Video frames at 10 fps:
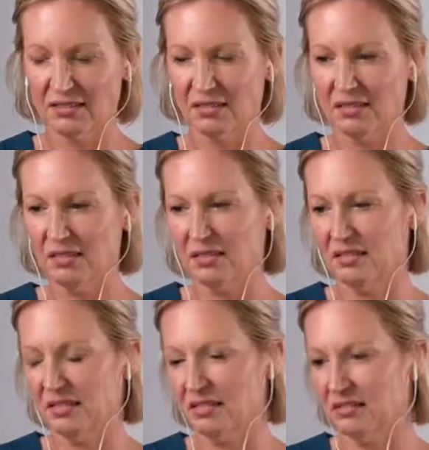Oh,
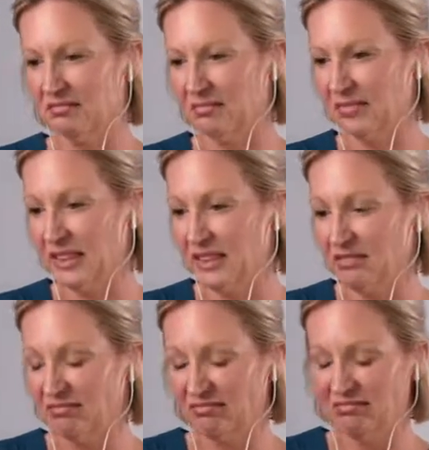
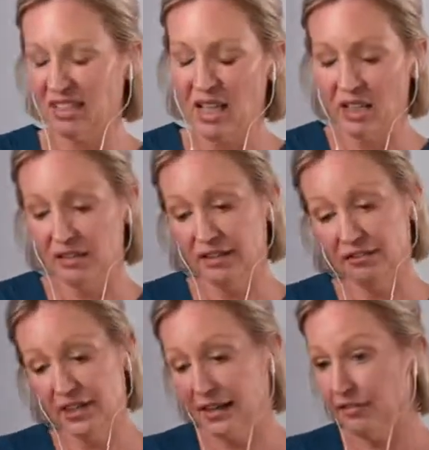well. Live,
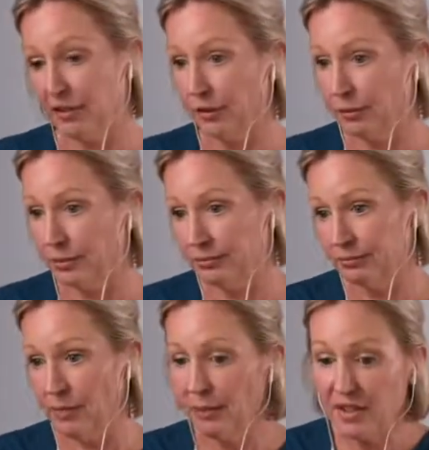laugh, lube.
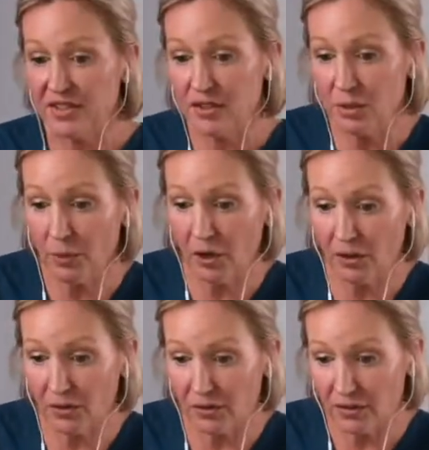Maybe I'll see you
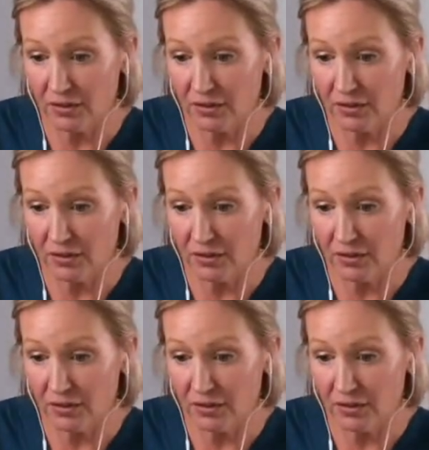tomorrow.